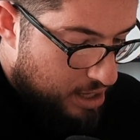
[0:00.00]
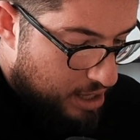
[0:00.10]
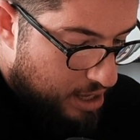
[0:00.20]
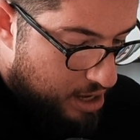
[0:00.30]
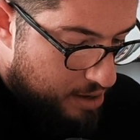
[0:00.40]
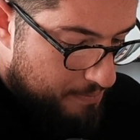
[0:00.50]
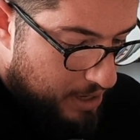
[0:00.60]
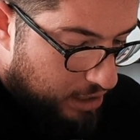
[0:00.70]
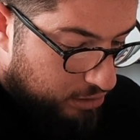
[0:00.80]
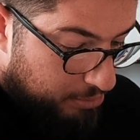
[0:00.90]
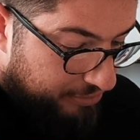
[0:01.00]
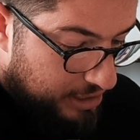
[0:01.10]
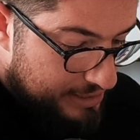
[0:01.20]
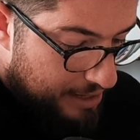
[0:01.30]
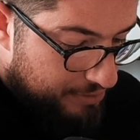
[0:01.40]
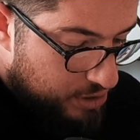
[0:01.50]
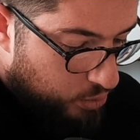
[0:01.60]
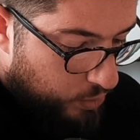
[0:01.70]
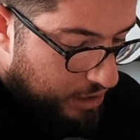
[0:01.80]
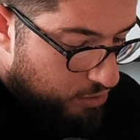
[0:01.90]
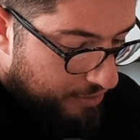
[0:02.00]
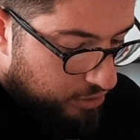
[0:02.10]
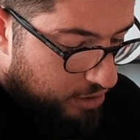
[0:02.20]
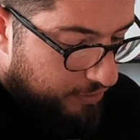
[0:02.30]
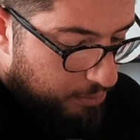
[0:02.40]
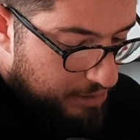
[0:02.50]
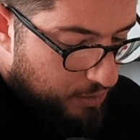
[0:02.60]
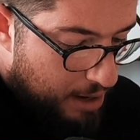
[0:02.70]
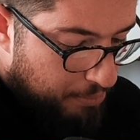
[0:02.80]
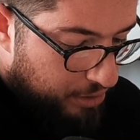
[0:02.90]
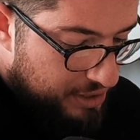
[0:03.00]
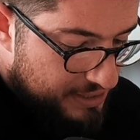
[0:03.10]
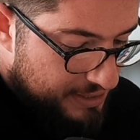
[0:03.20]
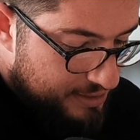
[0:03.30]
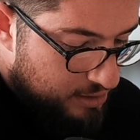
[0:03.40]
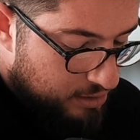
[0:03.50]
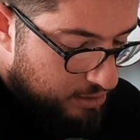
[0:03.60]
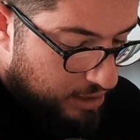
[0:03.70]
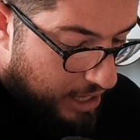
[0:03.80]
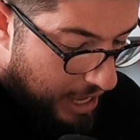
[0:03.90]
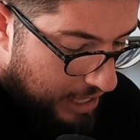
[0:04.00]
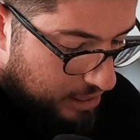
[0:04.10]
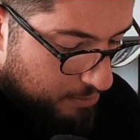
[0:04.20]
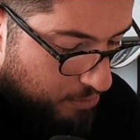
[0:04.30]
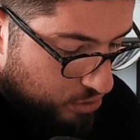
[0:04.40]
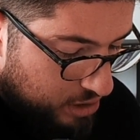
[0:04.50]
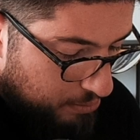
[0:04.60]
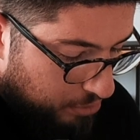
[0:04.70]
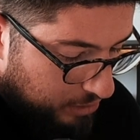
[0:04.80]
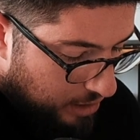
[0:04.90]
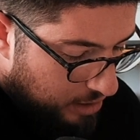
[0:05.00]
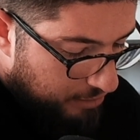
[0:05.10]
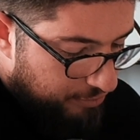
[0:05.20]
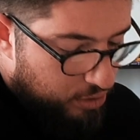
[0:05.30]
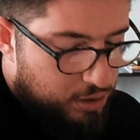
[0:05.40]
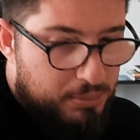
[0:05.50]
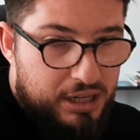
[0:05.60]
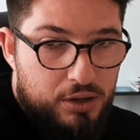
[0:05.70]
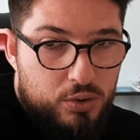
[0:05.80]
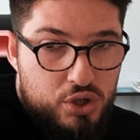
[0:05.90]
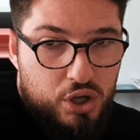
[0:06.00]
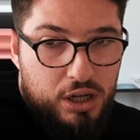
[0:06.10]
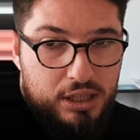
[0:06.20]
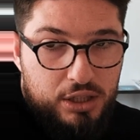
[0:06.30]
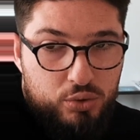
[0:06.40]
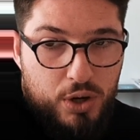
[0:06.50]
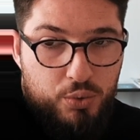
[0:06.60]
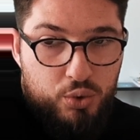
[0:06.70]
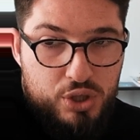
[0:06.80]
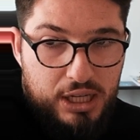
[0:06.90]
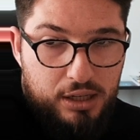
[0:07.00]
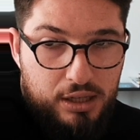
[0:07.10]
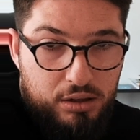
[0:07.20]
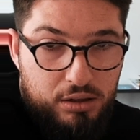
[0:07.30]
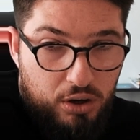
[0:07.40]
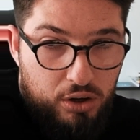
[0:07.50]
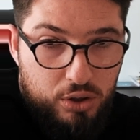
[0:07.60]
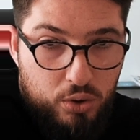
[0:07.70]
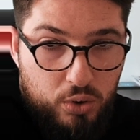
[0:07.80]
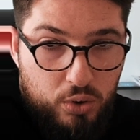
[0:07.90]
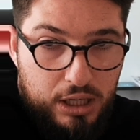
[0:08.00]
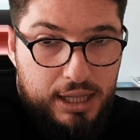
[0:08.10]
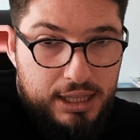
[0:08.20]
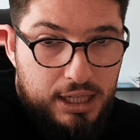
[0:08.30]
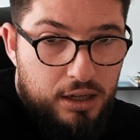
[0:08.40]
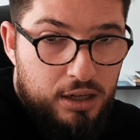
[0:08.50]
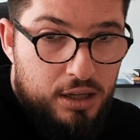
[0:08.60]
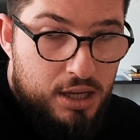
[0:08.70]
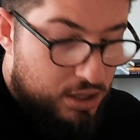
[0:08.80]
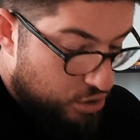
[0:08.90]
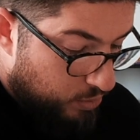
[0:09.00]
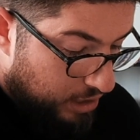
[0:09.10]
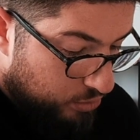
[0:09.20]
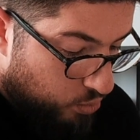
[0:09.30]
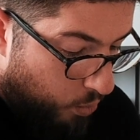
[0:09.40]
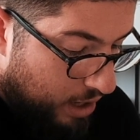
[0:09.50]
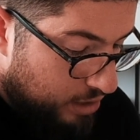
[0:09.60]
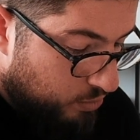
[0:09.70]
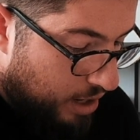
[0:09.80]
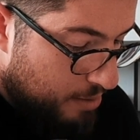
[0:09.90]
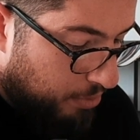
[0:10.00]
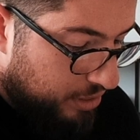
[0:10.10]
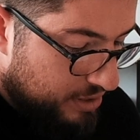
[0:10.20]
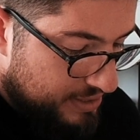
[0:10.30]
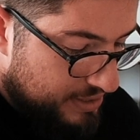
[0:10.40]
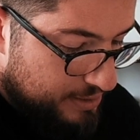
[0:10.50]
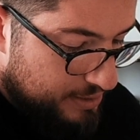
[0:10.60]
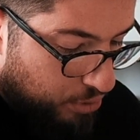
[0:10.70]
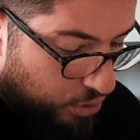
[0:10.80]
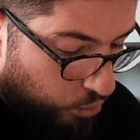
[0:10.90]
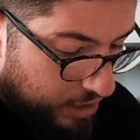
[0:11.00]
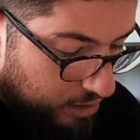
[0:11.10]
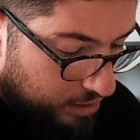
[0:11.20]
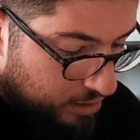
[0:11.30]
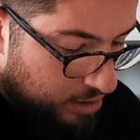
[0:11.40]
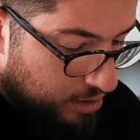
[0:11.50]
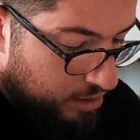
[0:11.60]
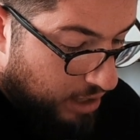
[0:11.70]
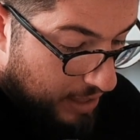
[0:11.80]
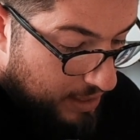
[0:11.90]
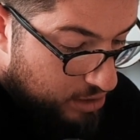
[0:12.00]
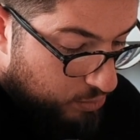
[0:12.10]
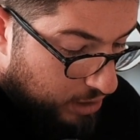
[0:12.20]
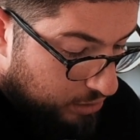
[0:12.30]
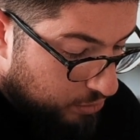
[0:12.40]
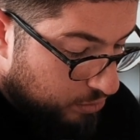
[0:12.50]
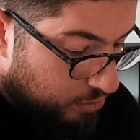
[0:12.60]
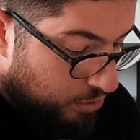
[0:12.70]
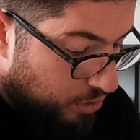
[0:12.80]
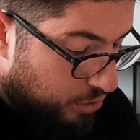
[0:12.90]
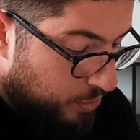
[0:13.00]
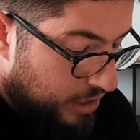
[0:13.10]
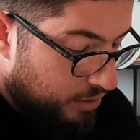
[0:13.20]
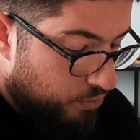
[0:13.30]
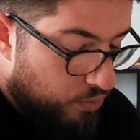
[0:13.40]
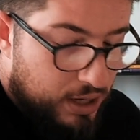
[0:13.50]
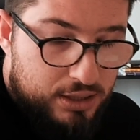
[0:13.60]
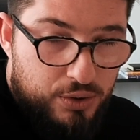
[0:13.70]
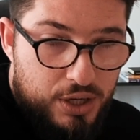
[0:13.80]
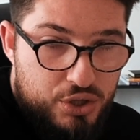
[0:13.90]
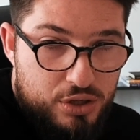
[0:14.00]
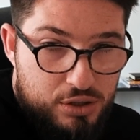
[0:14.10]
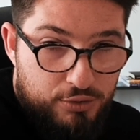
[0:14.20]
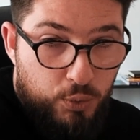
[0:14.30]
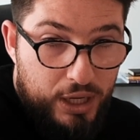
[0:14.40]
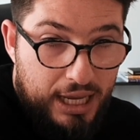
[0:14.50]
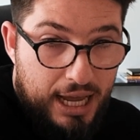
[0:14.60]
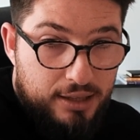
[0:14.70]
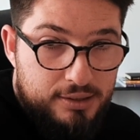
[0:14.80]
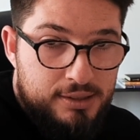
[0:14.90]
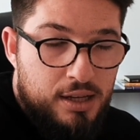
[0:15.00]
And on top of this, every single week you have to develop new hypotheses. And the most important thing for the video, turn it into a routine on the Google Calendar. You want to do one new hypothesis per week, and then you want to do 3 reiterations of winning ads